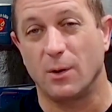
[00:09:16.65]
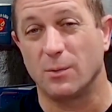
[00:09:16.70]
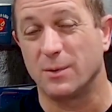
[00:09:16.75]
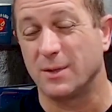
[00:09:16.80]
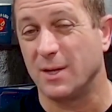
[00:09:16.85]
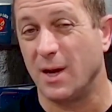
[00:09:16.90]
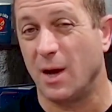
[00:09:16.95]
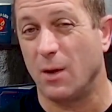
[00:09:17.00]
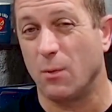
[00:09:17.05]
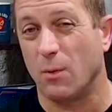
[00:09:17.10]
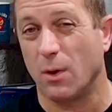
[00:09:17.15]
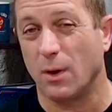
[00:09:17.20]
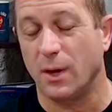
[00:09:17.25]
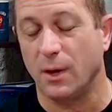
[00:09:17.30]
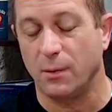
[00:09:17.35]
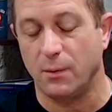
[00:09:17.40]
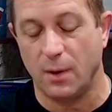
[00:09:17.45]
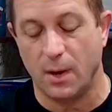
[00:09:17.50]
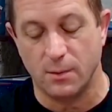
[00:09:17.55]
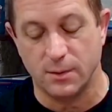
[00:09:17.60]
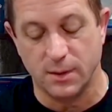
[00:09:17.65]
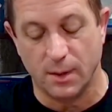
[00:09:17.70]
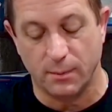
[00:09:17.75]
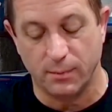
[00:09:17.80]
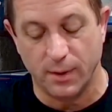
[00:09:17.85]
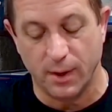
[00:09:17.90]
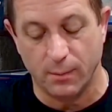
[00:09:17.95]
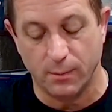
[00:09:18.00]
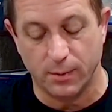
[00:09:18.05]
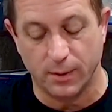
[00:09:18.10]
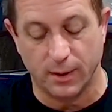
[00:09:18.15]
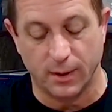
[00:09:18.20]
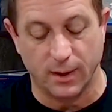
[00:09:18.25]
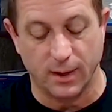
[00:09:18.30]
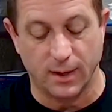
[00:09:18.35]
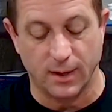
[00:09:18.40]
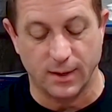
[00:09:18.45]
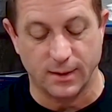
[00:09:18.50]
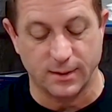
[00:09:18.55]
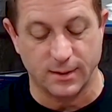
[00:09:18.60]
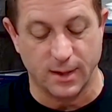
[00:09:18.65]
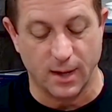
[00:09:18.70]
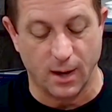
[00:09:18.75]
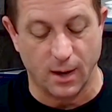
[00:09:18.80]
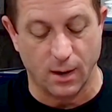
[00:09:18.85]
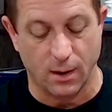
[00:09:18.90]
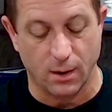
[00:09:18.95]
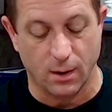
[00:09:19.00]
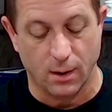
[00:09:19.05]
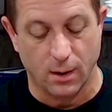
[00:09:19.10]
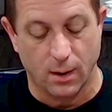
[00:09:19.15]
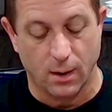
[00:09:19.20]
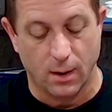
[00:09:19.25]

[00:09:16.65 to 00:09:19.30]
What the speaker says: It was not working when I was up there, but it is there.